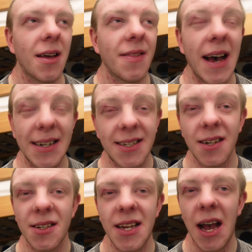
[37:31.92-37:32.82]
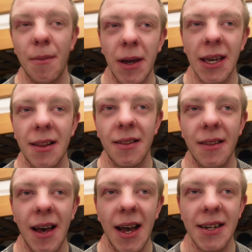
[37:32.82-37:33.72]
that does now mean
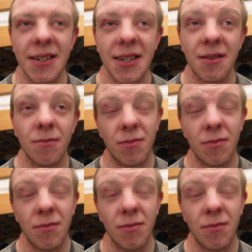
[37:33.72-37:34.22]
that